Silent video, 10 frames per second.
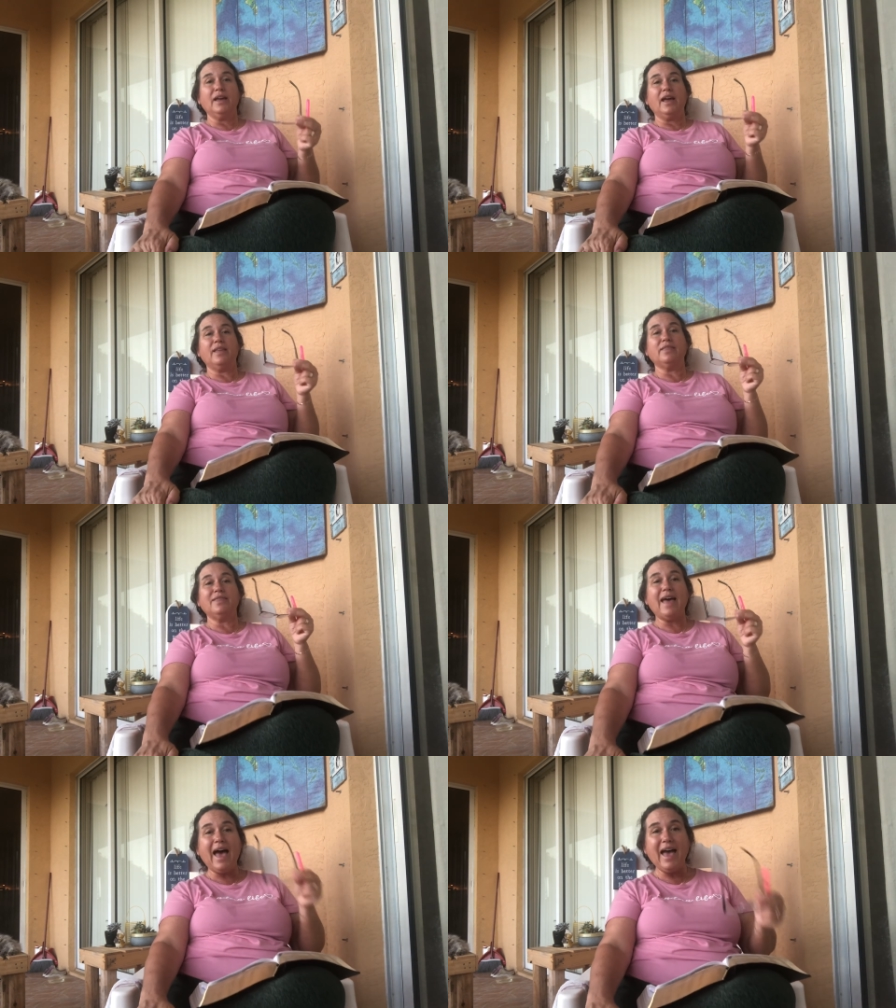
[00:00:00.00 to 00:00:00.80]
And
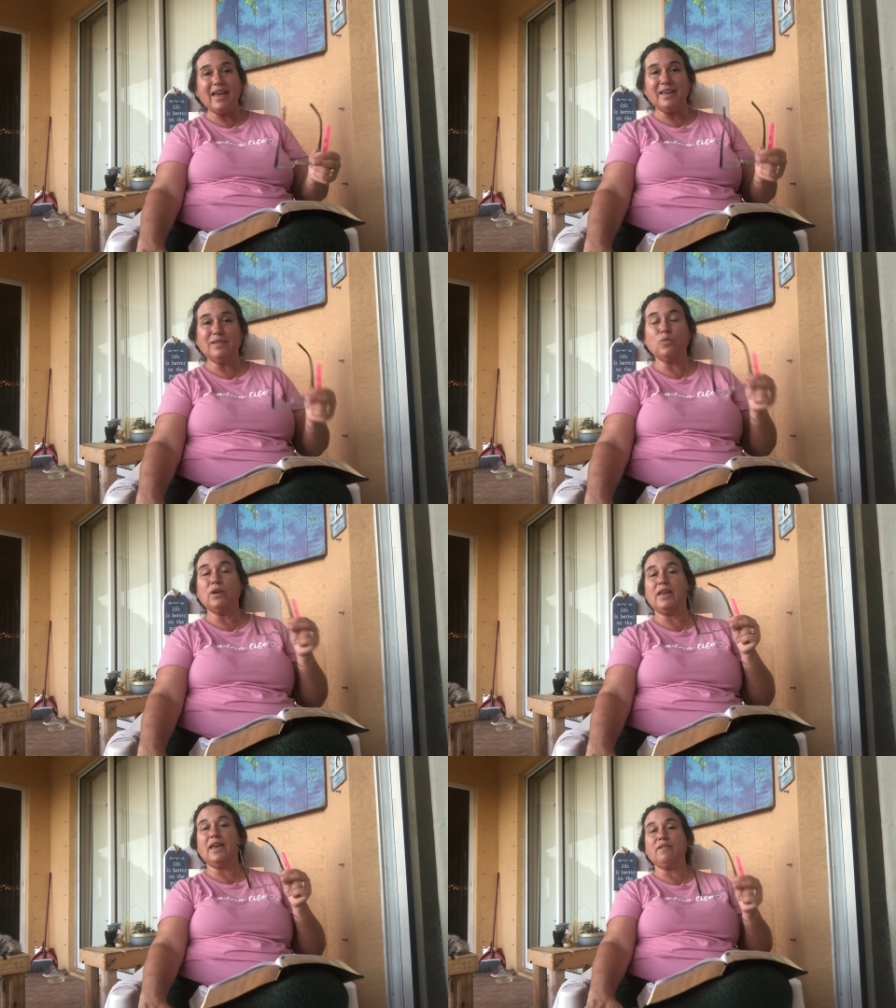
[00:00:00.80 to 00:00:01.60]
that is
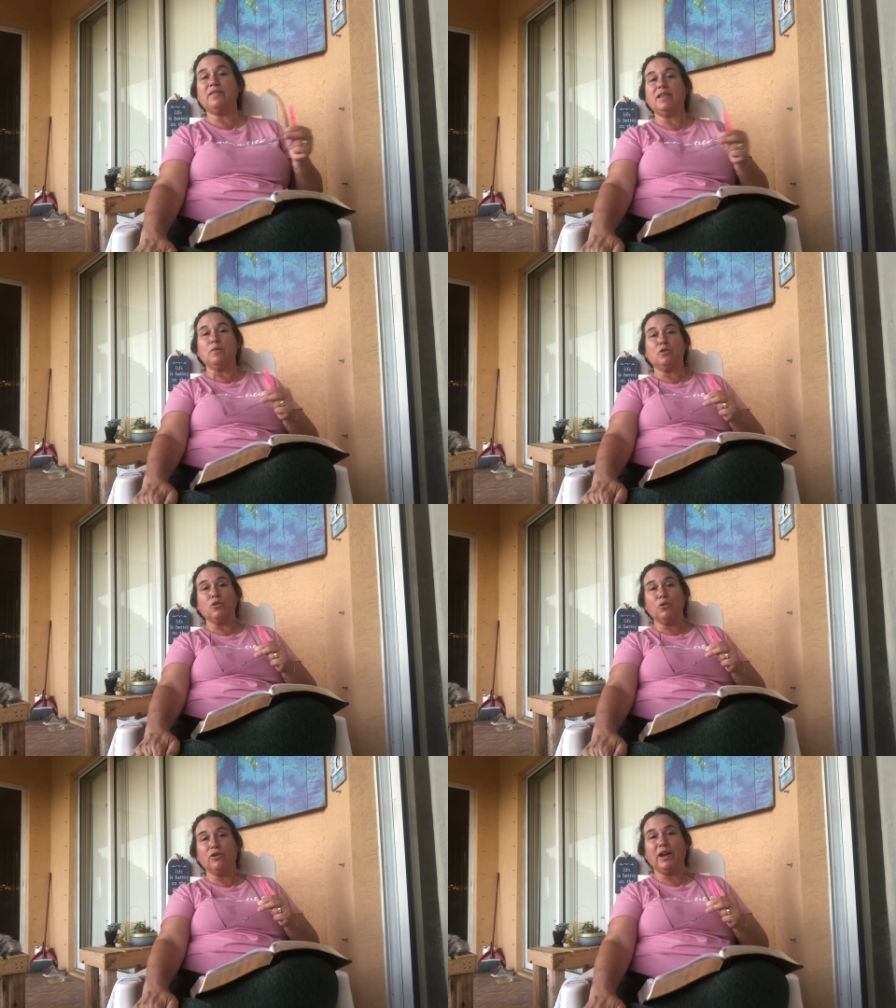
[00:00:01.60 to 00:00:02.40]
what gives him
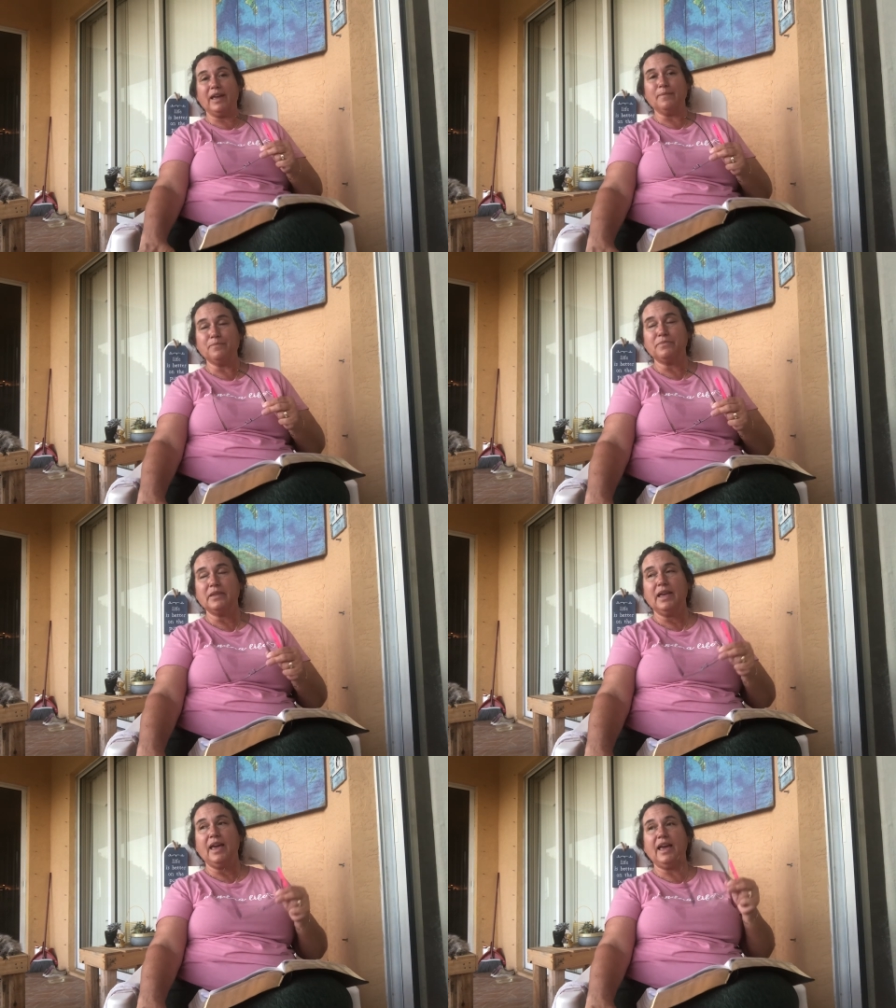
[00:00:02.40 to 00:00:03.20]
glory.
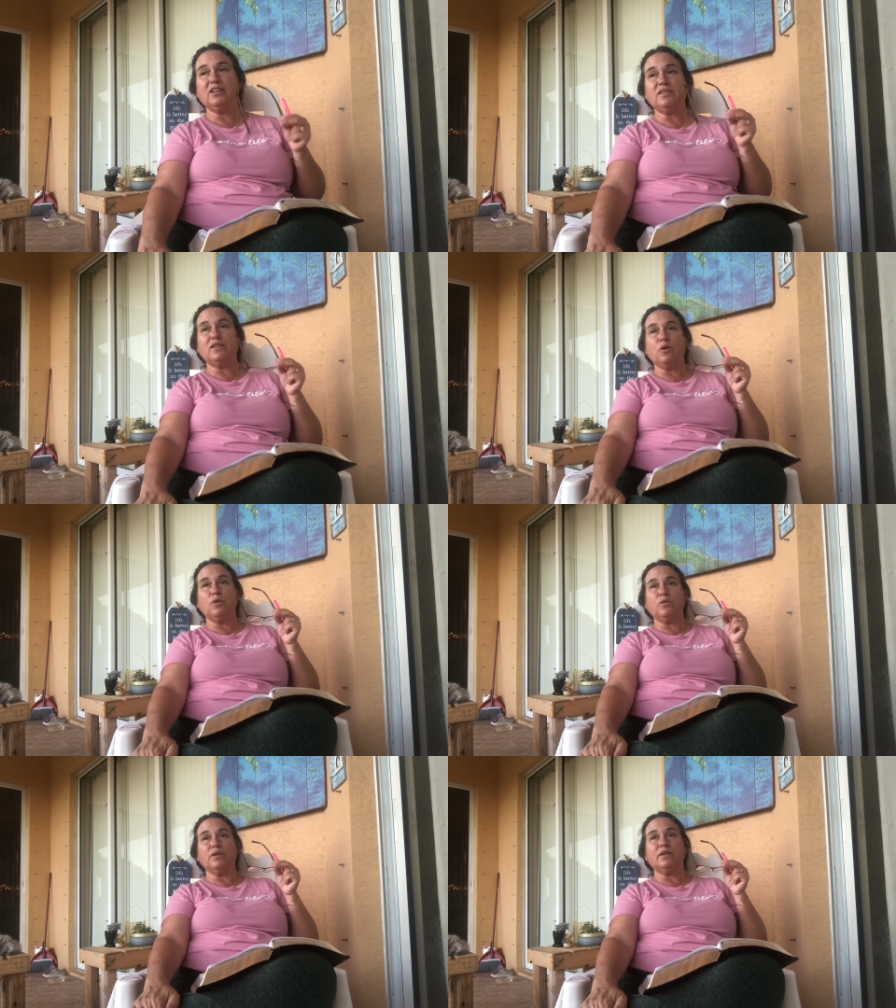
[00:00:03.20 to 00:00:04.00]
And
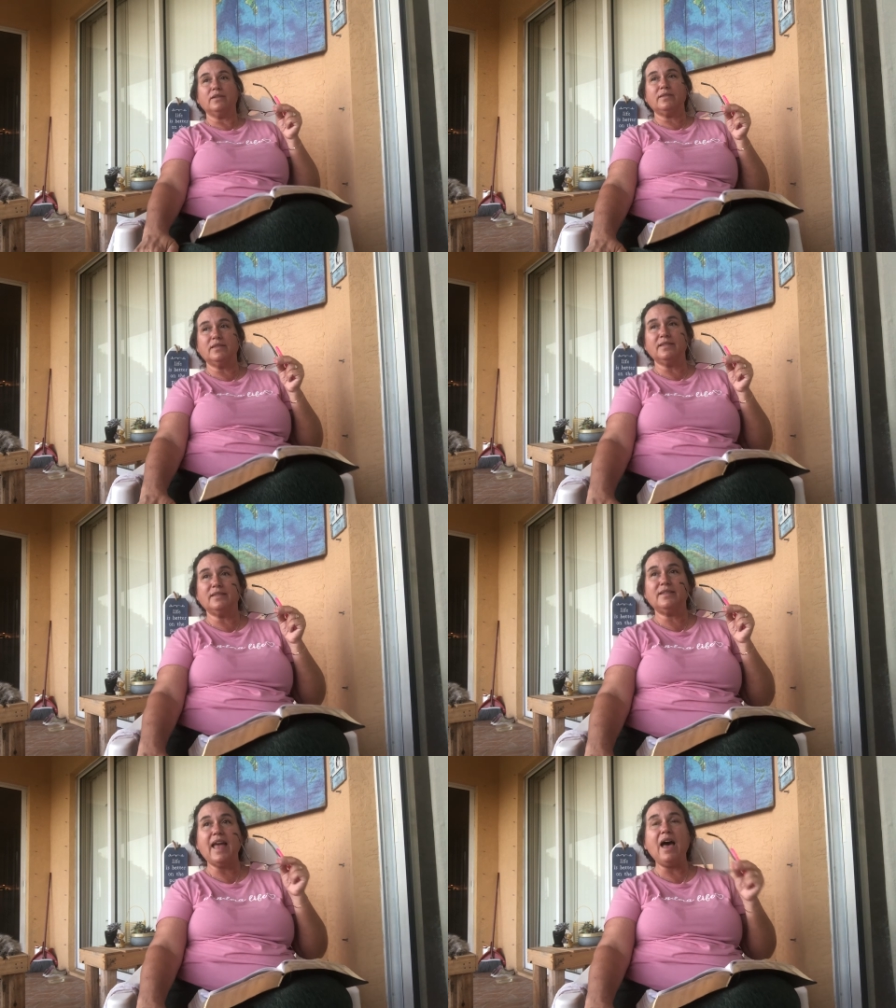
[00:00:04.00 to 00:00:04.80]
so the
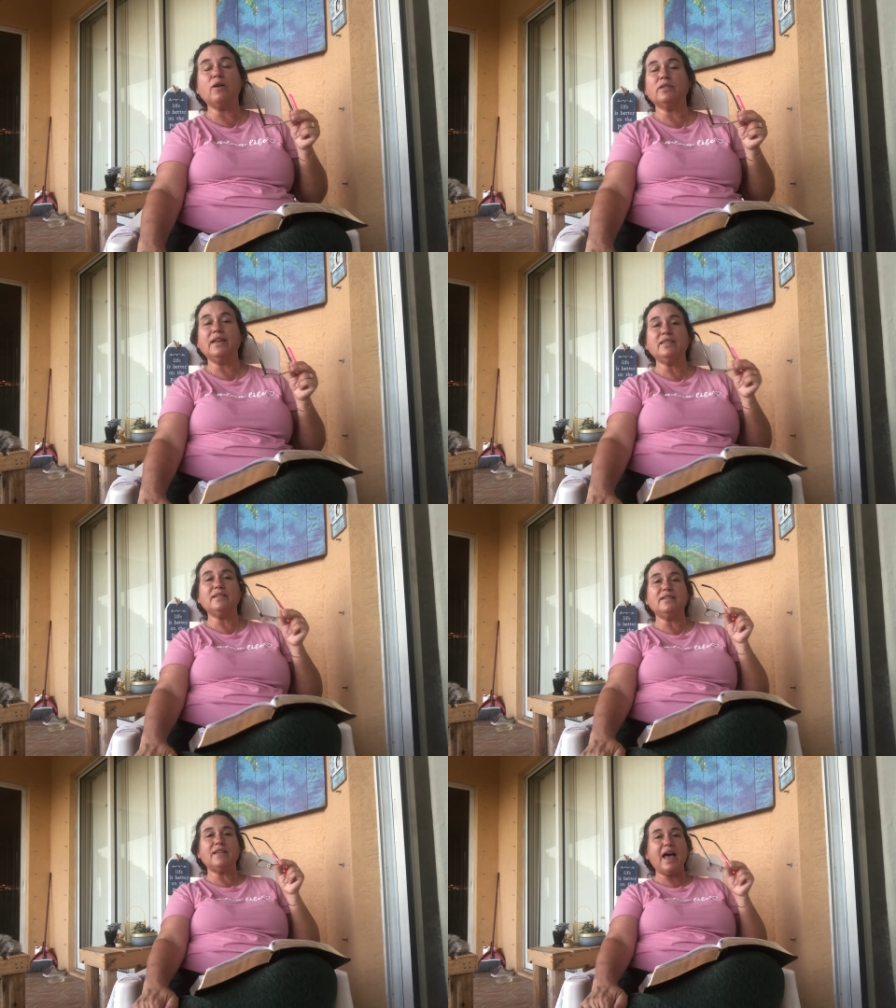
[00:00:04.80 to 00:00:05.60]
sound, let
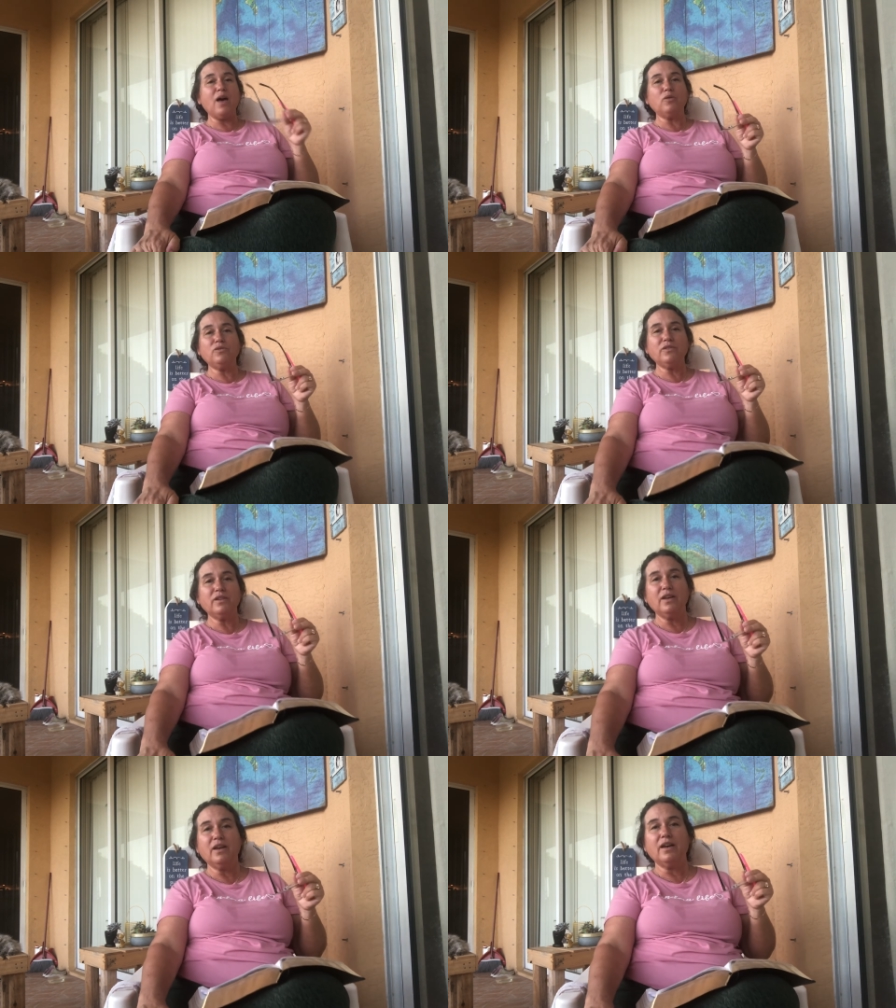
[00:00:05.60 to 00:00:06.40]
the sound
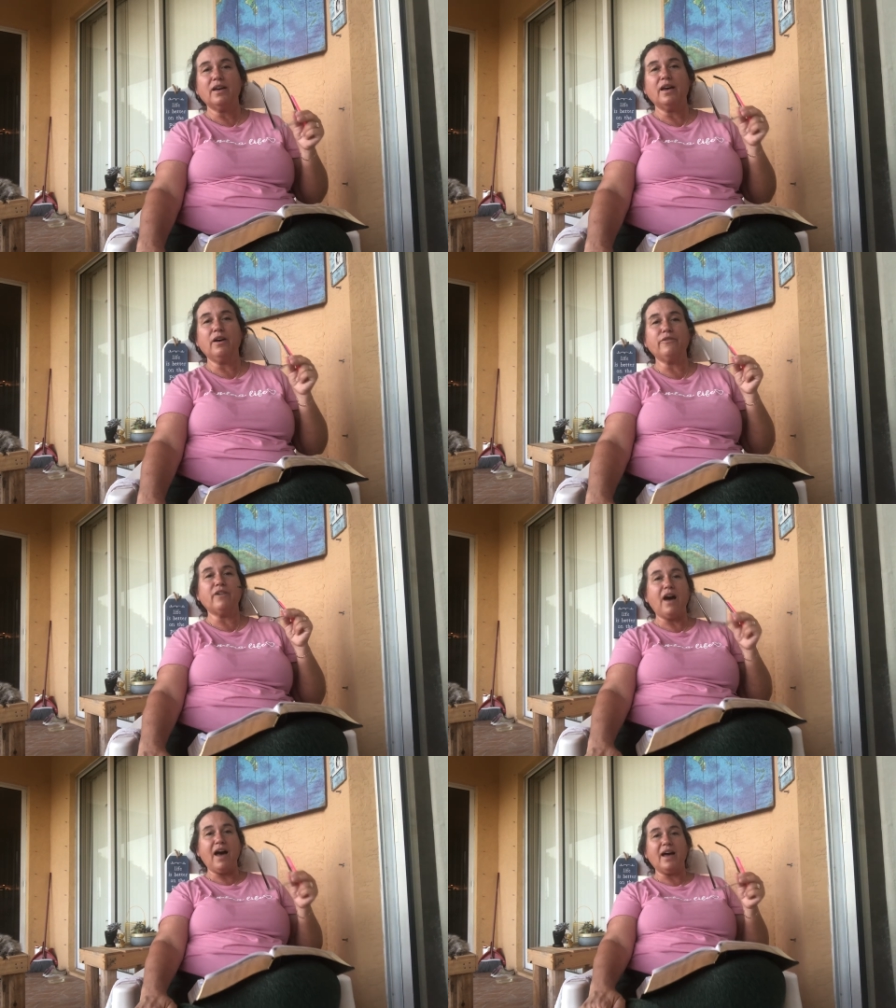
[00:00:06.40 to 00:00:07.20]
of
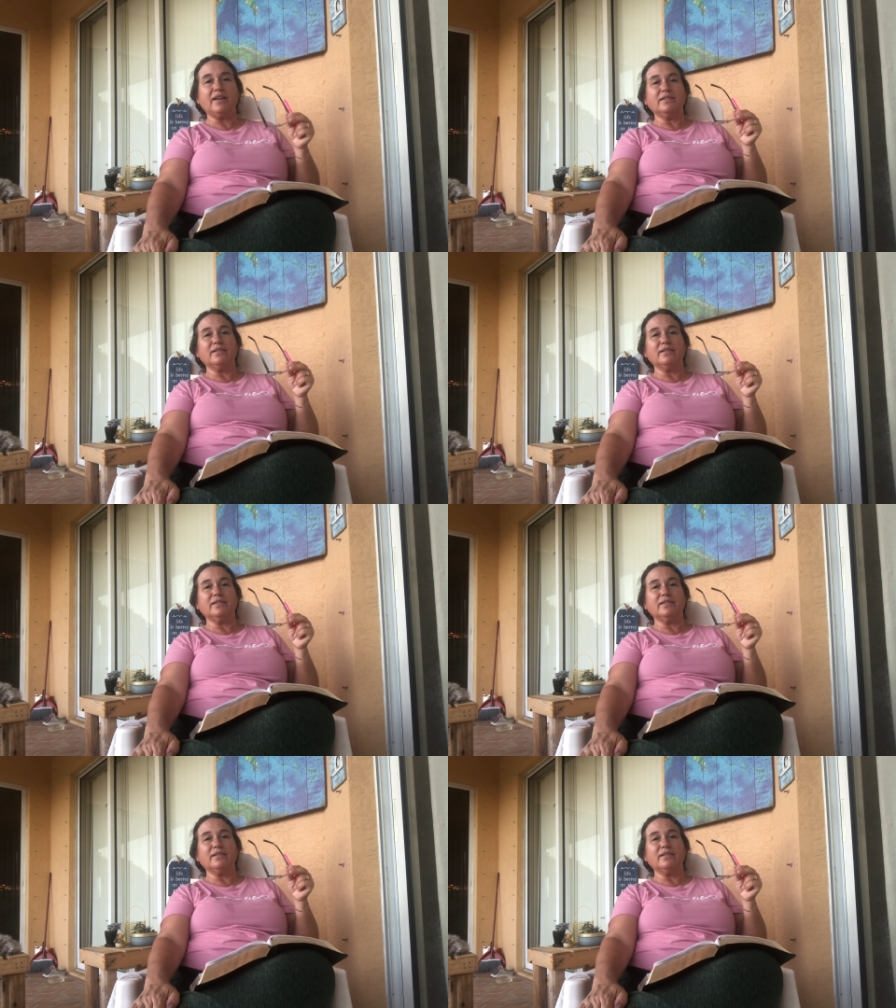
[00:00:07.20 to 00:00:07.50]
God,